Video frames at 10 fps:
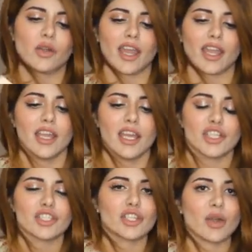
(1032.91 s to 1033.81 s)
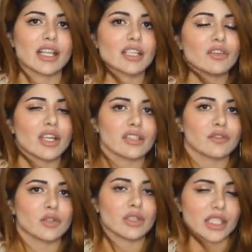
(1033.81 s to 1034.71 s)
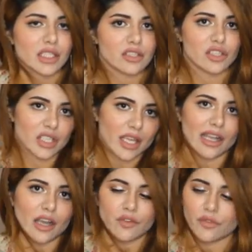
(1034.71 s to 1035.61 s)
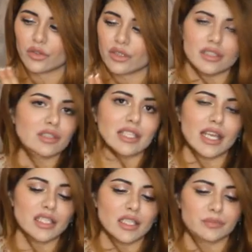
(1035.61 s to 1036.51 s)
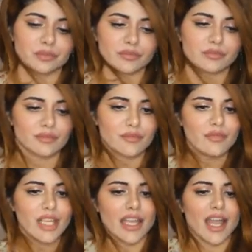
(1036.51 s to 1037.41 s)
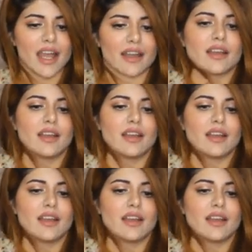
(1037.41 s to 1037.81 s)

Okay, so I'll give you guys a few links to check out for this set, and